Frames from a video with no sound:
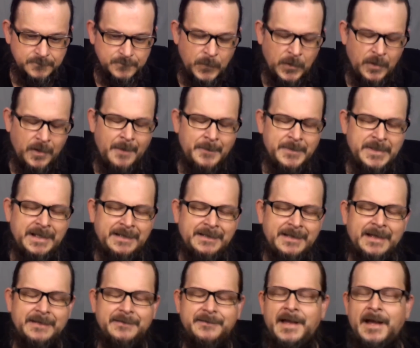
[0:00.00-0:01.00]
Well, I mean,
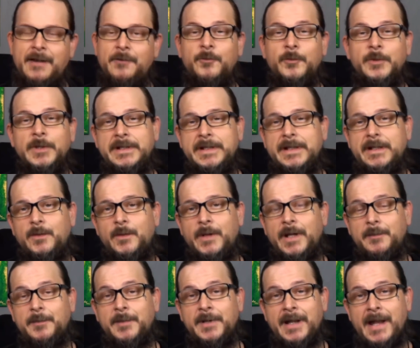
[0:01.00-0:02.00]
not really
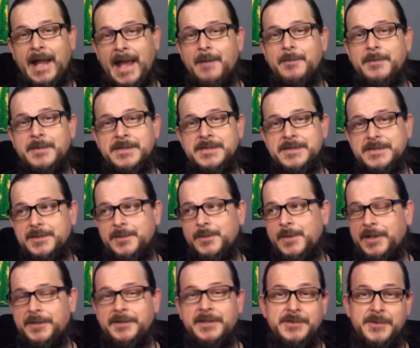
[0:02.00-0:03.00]
quick, but it happens
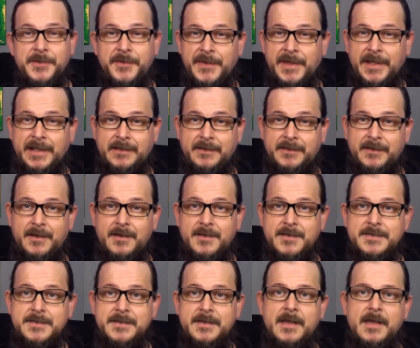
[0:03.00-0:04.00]
quicker than you think it
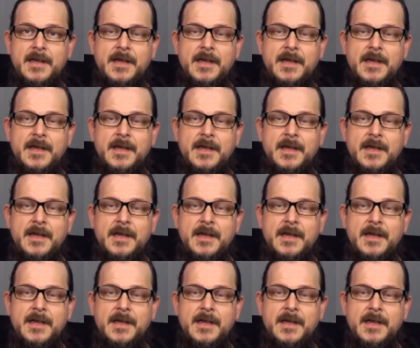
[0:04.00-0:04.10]
does.